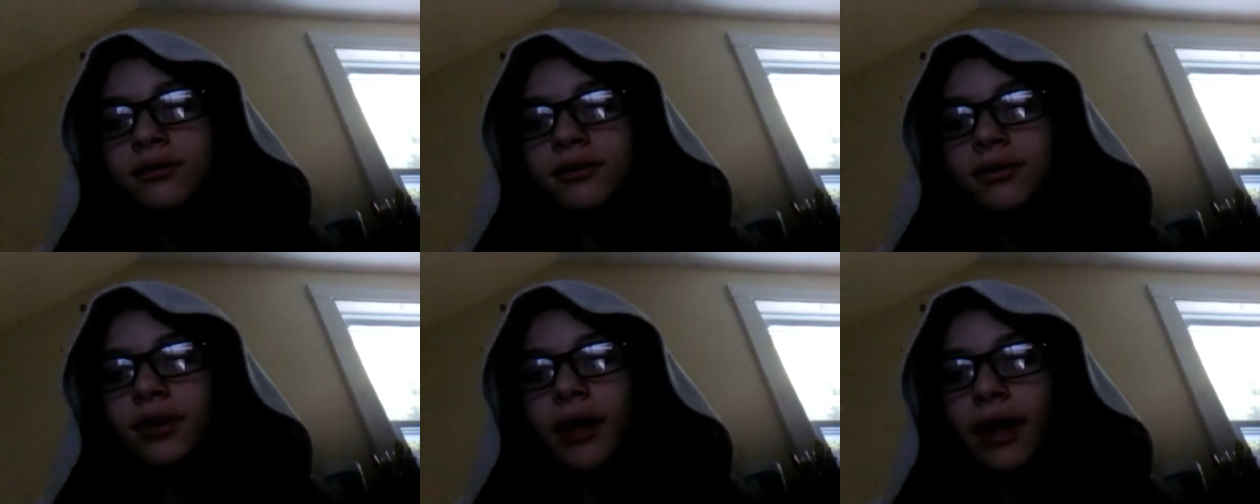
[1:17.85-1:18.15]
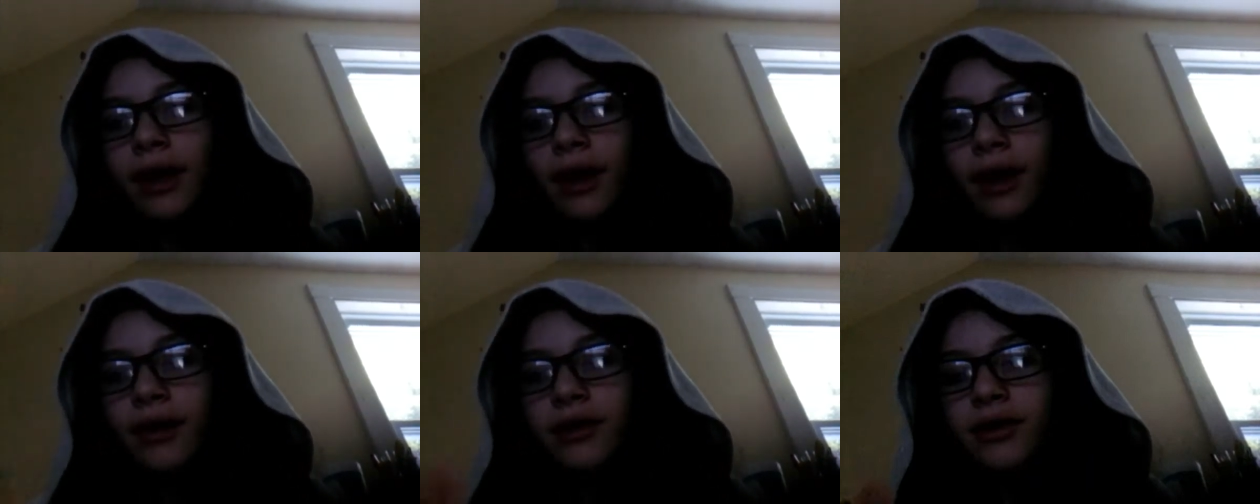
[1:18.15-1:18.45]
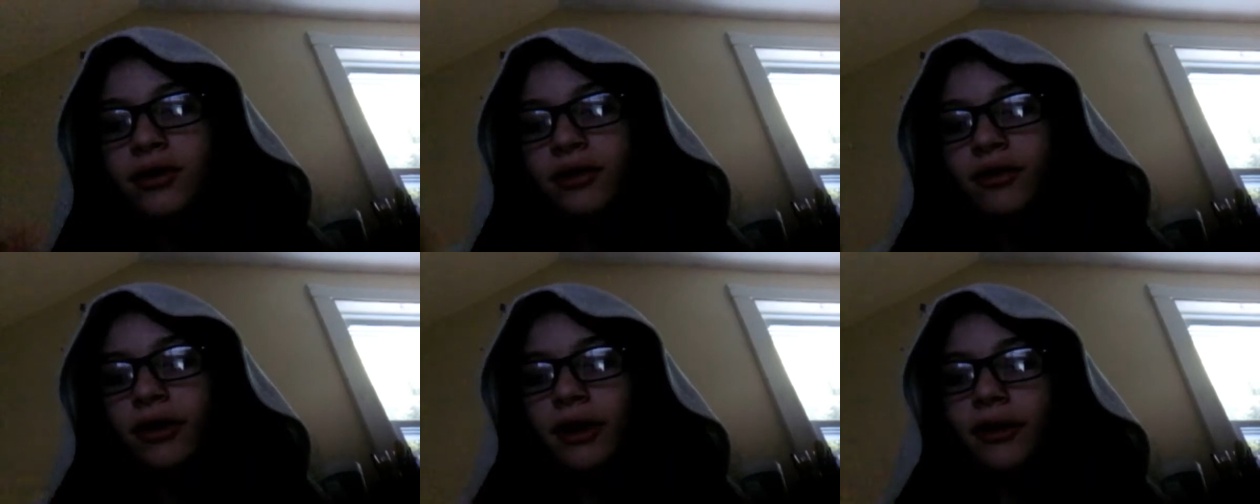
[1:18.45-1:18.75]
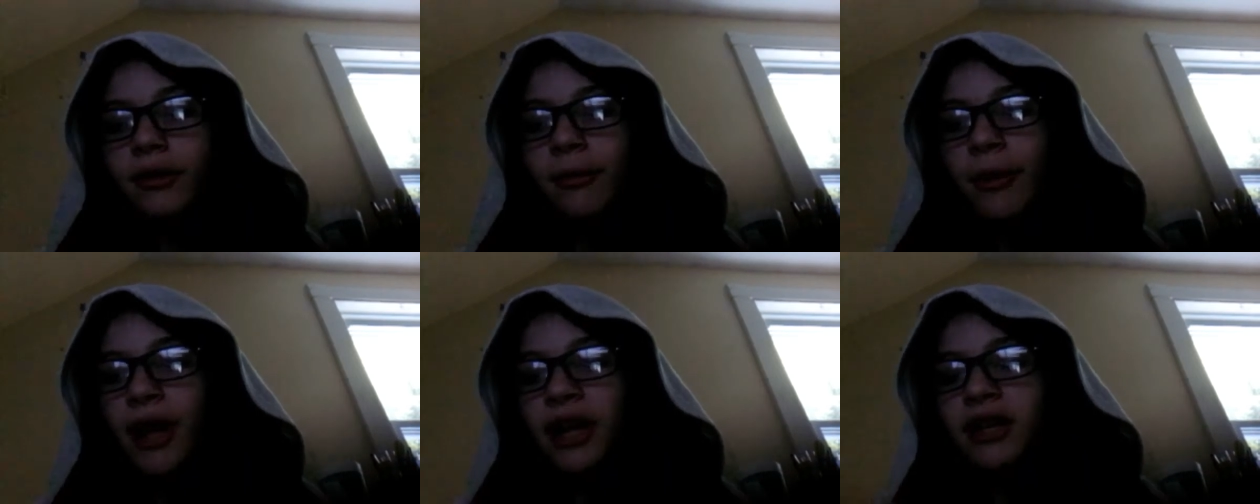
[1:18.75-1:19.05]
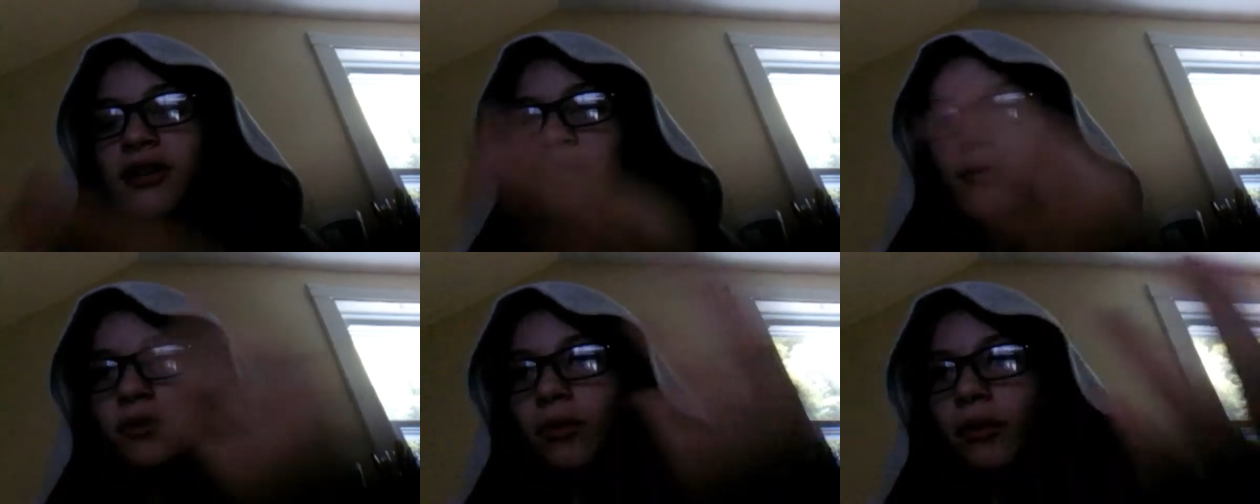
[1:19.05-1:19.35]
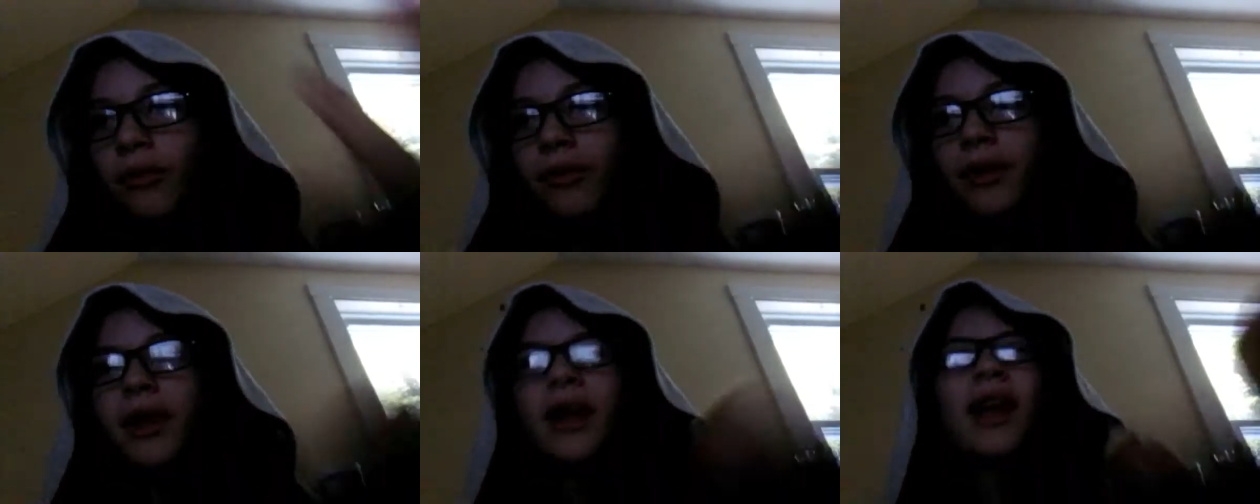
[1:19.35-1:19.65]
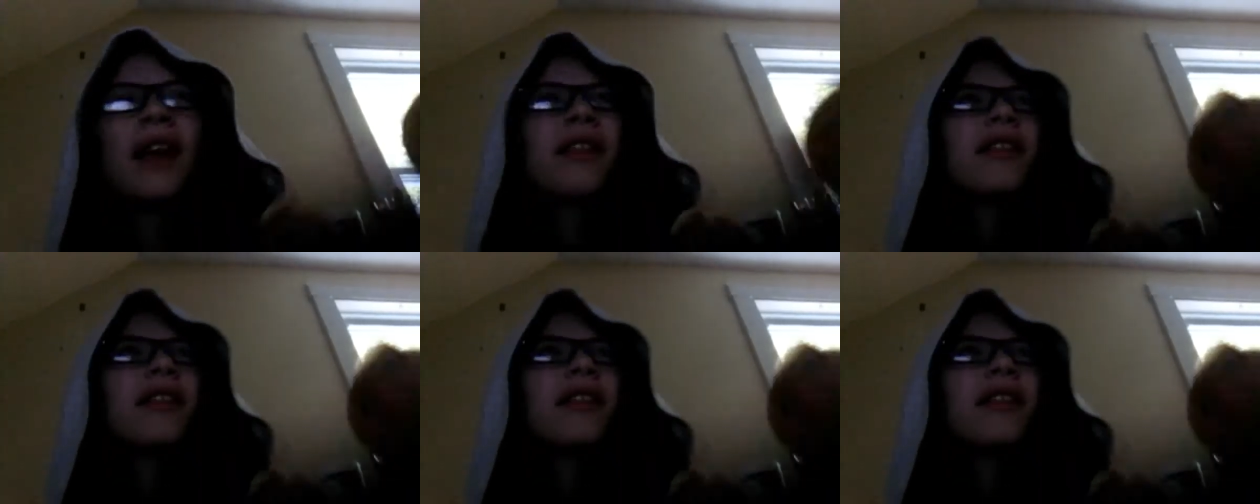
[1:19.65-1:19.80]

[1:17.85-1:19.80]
like I have to do like the back to school thing.